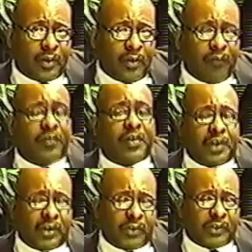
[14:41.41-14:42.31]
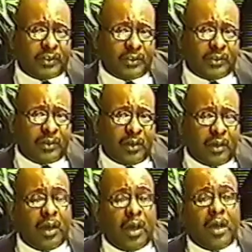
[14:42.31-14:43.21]
Very interesting.
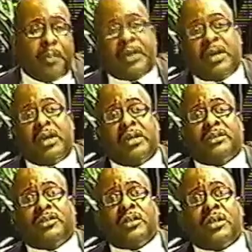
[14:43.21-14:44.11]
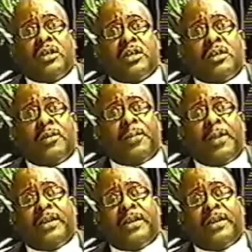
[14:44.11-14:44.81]
Because they did